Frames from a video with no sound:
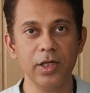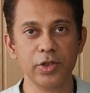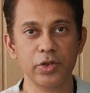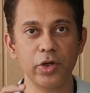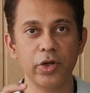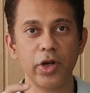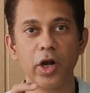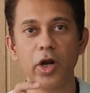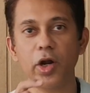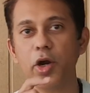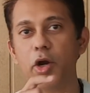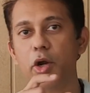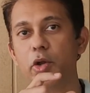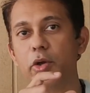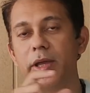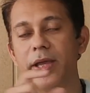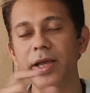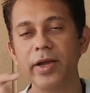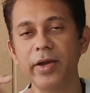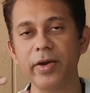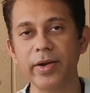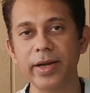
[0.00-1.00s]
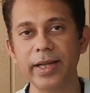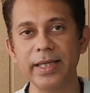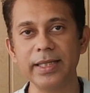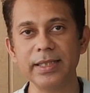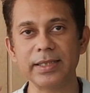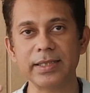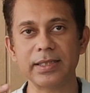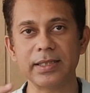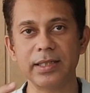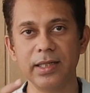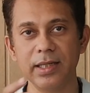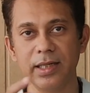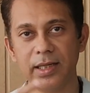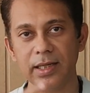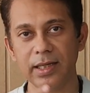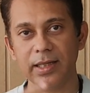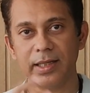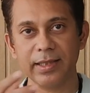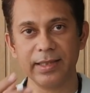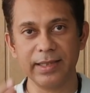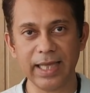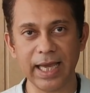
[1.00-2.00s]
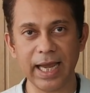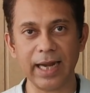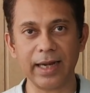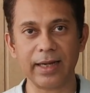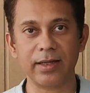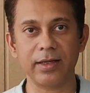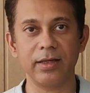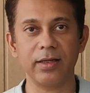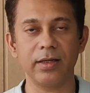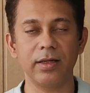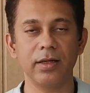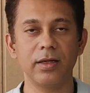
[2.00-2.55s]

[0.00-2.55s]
So in order to increase that,